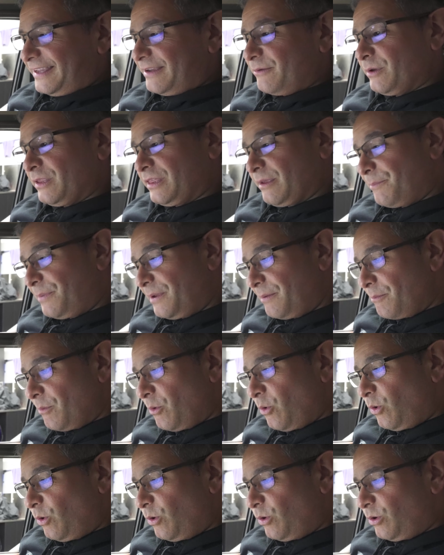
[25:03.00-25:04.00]
with a bit
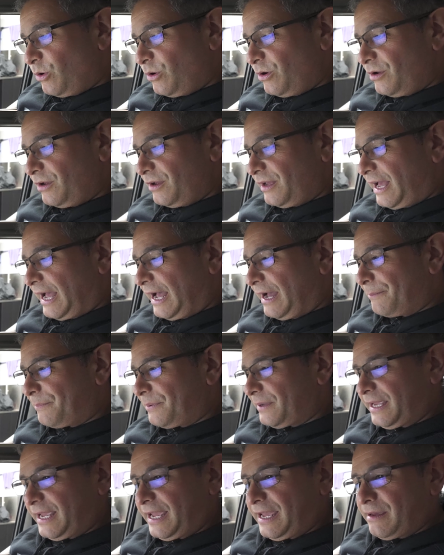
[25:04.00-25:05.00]
more
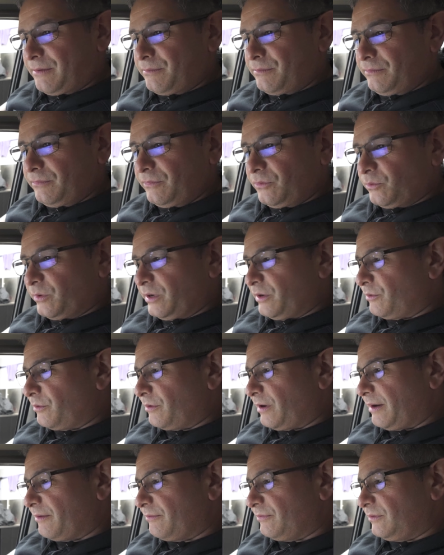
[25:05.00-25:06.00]
RPM.
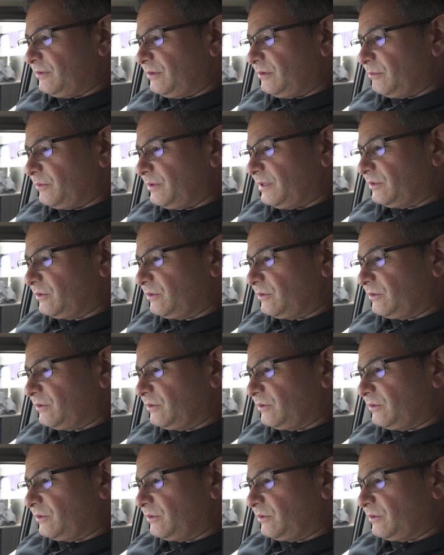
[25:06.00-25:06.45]
We